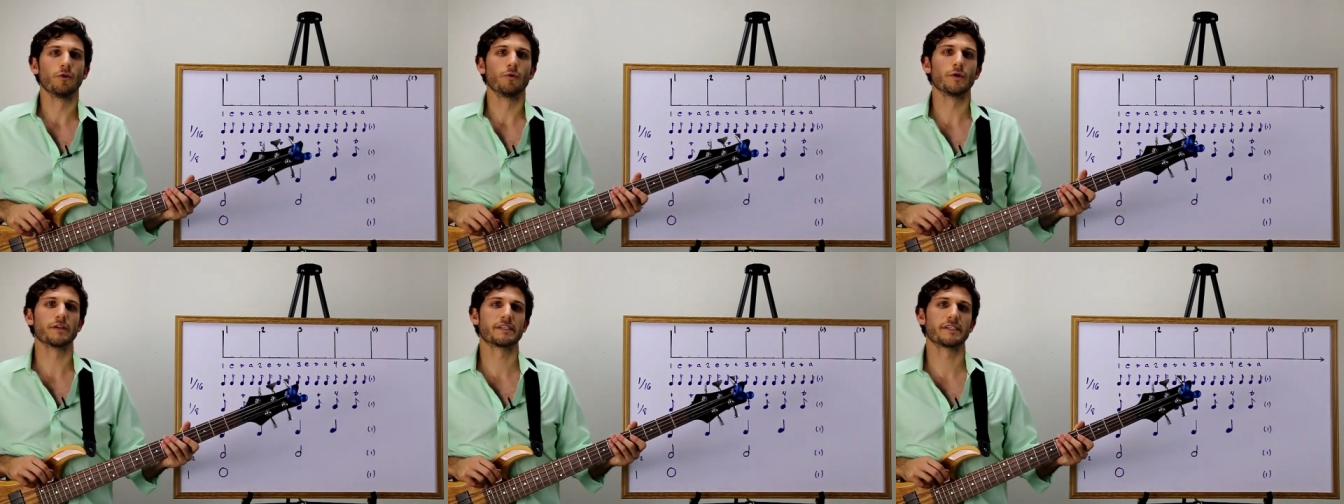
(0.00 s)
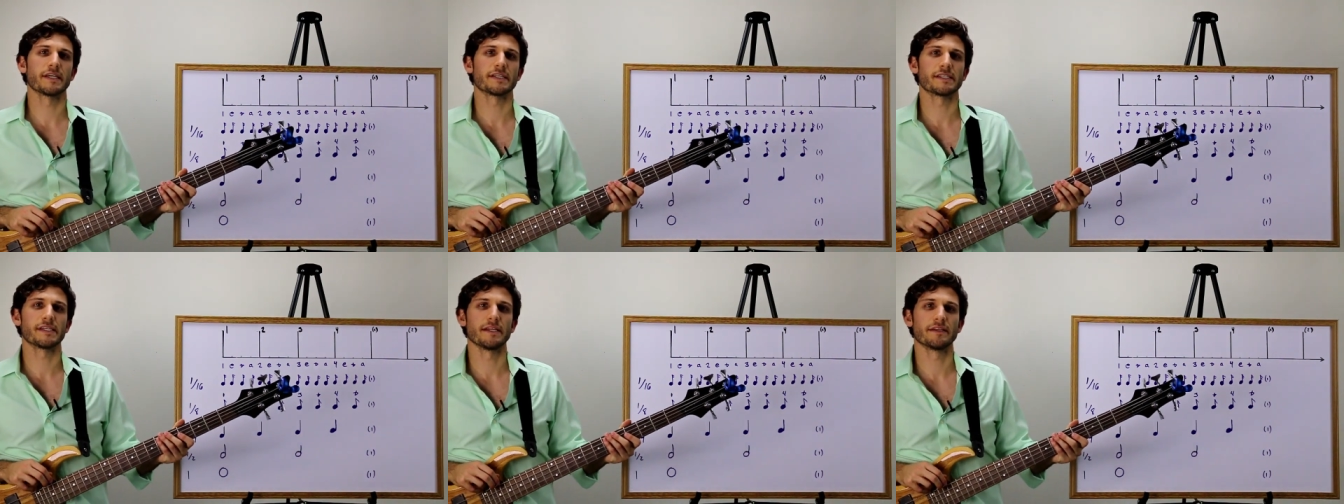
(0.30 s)
With
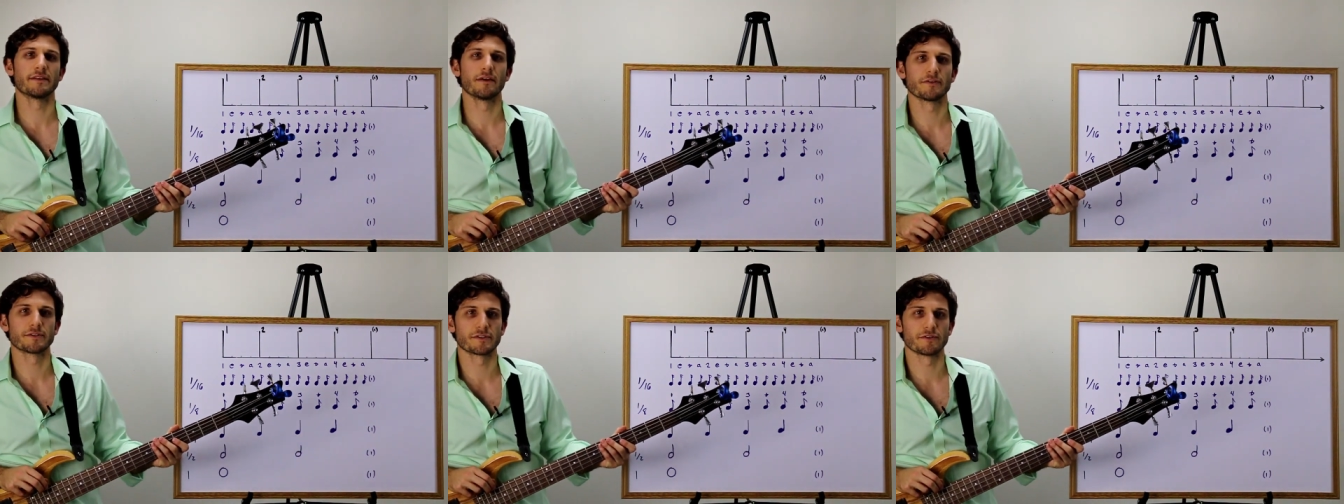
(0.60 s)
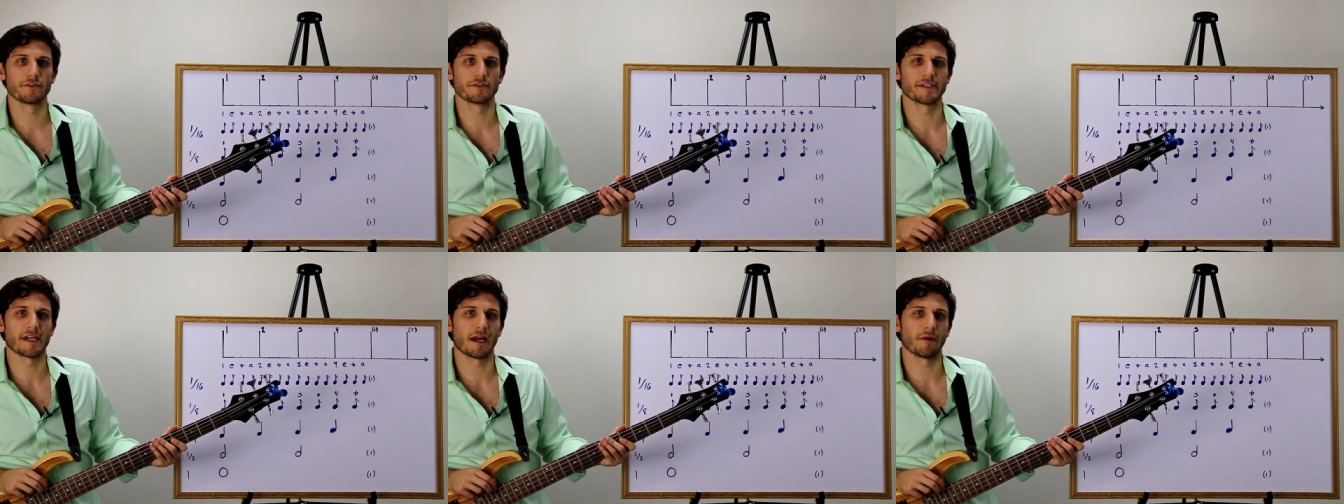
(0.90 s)
16th notes,
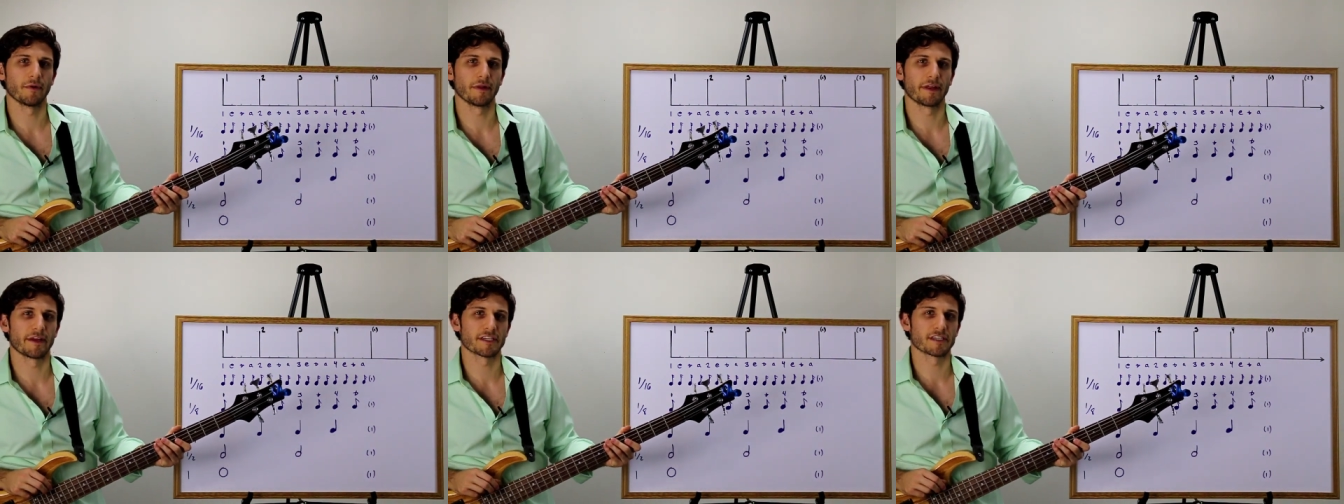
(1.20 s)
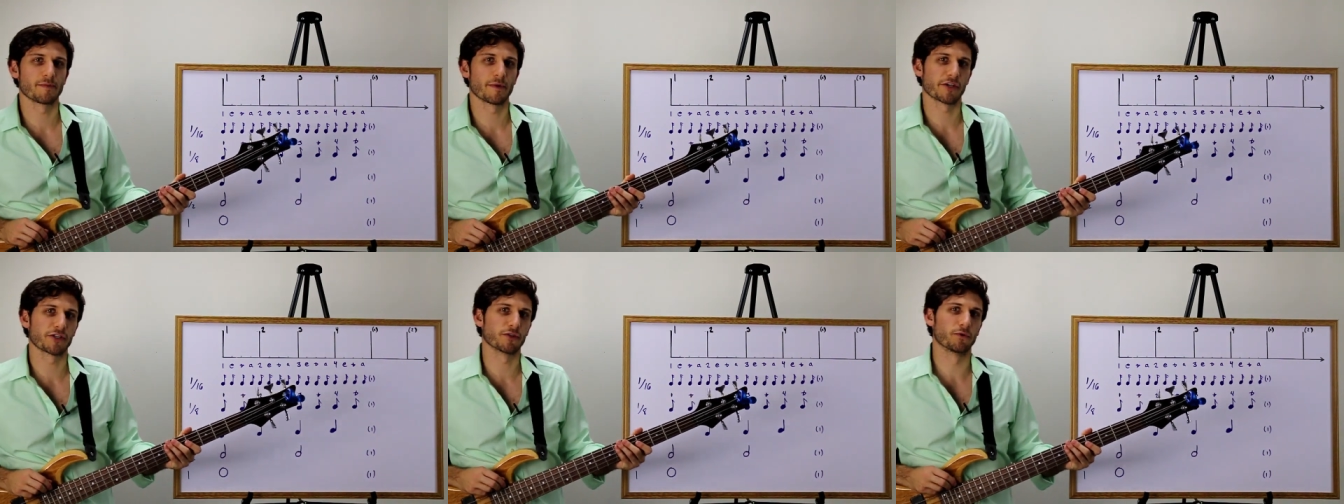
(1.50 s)
there's not really a
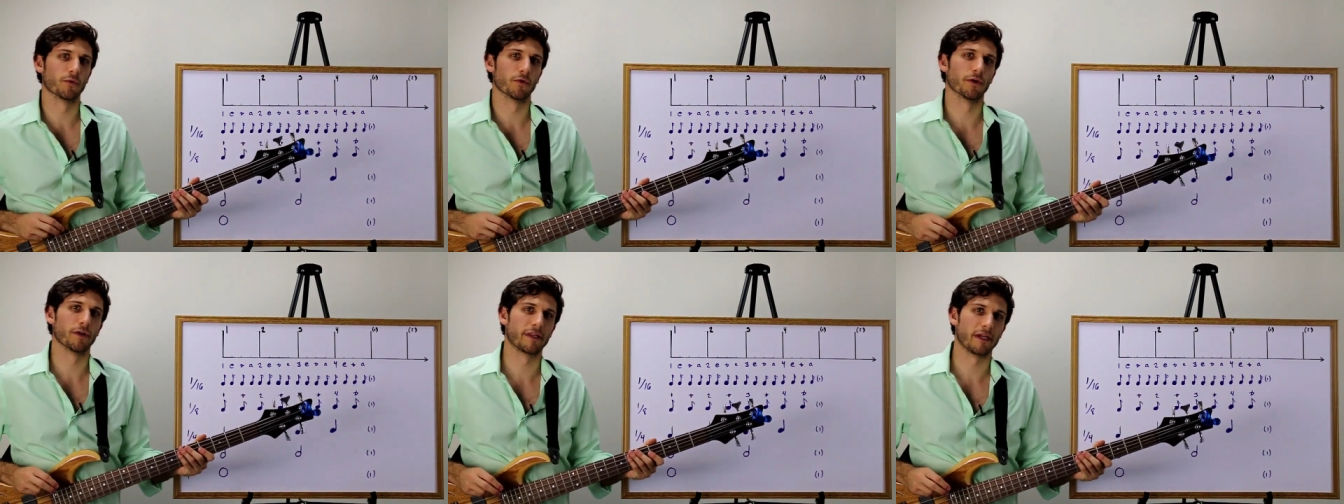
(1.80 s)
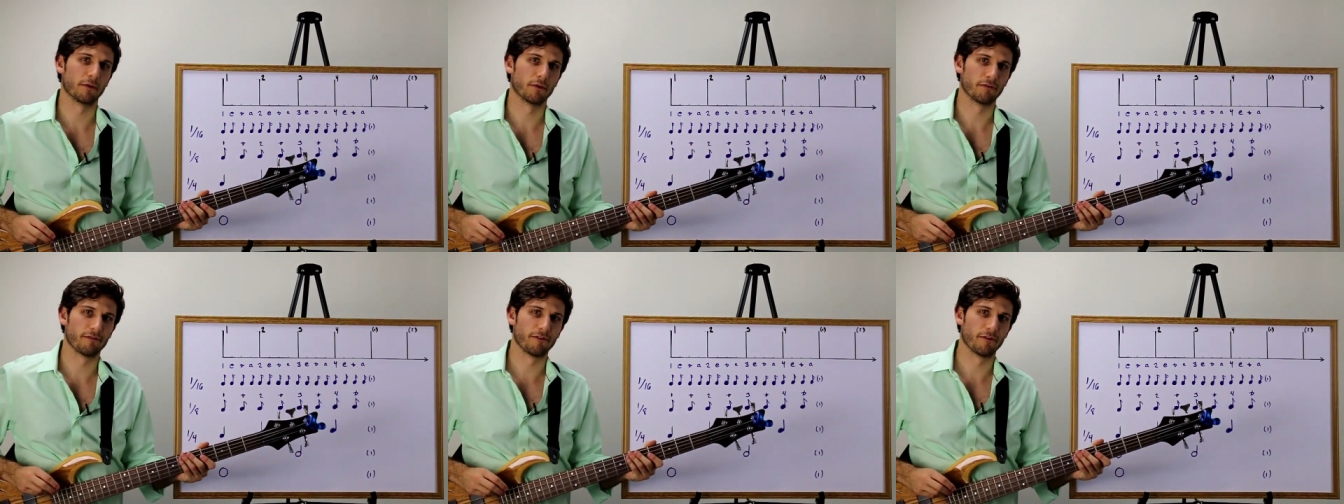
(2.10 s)
special word
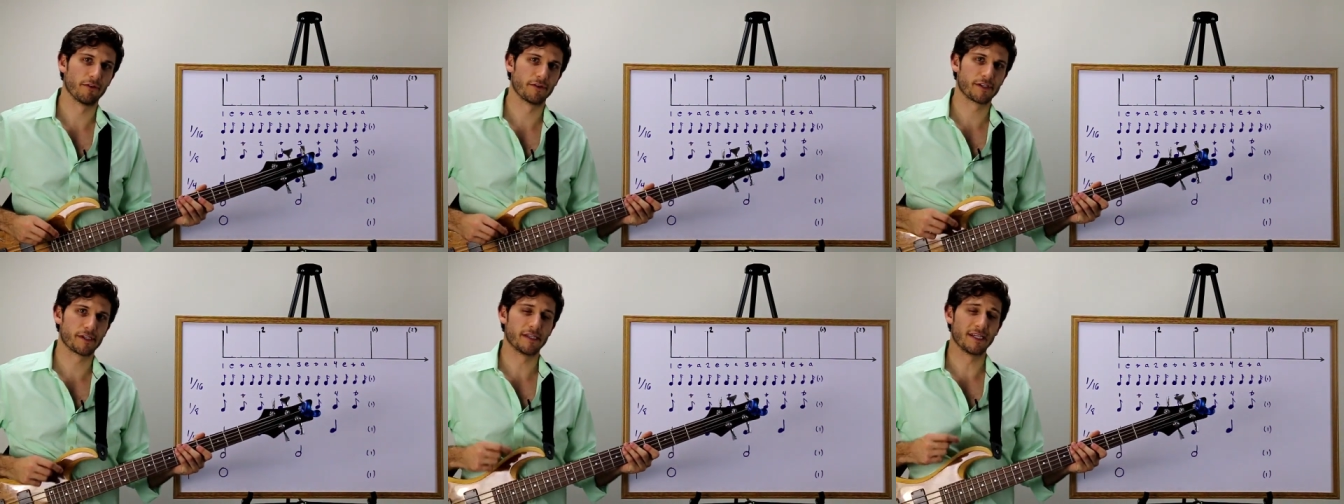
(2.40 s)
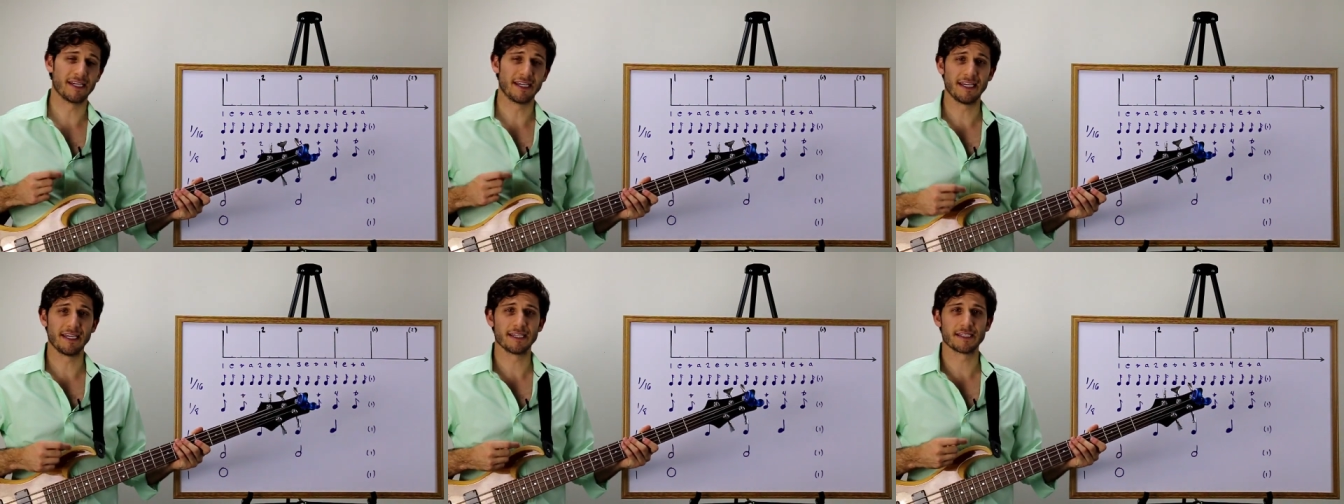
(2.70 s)
that refers to
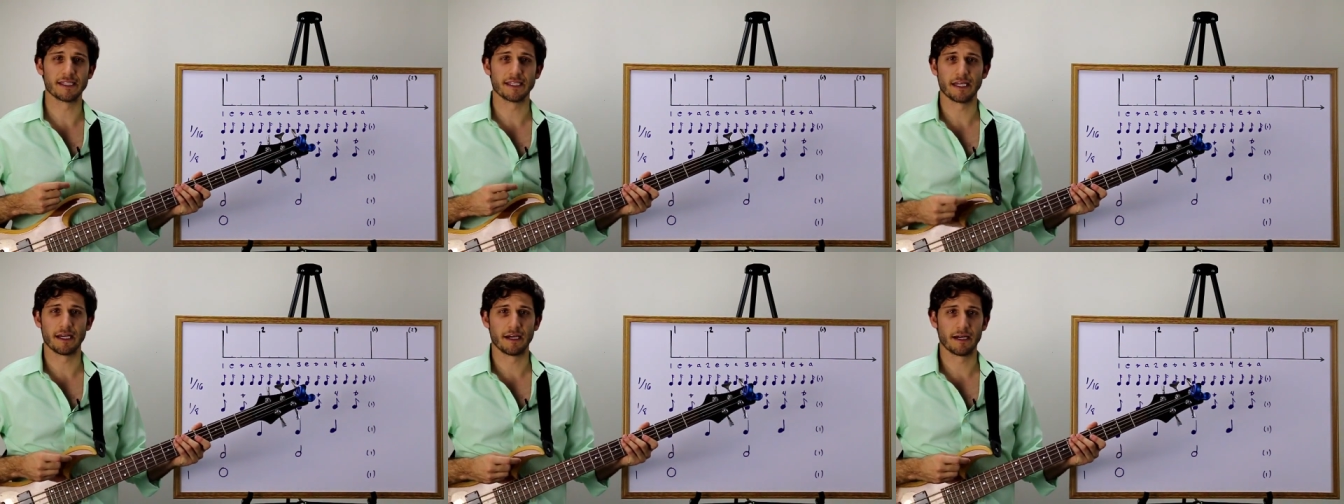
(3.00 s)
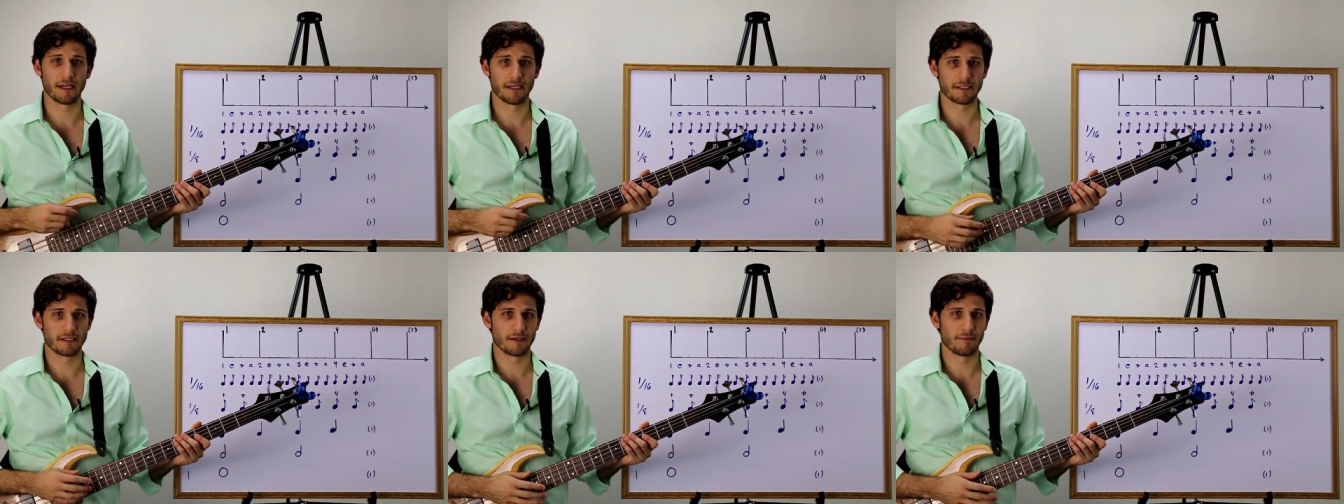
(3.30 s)
the e's and the
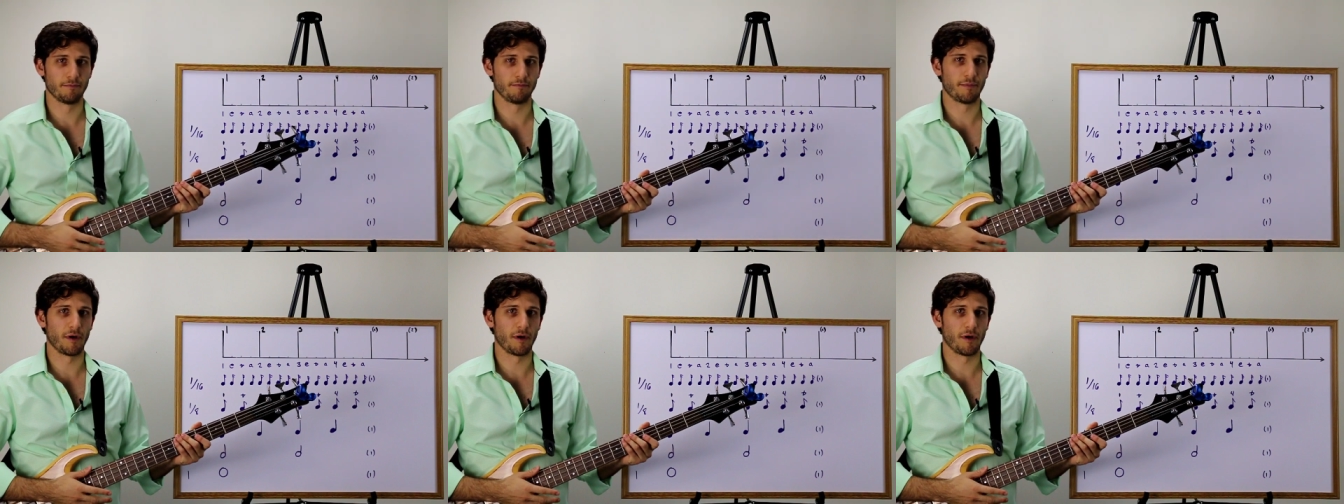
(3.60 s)
uhs,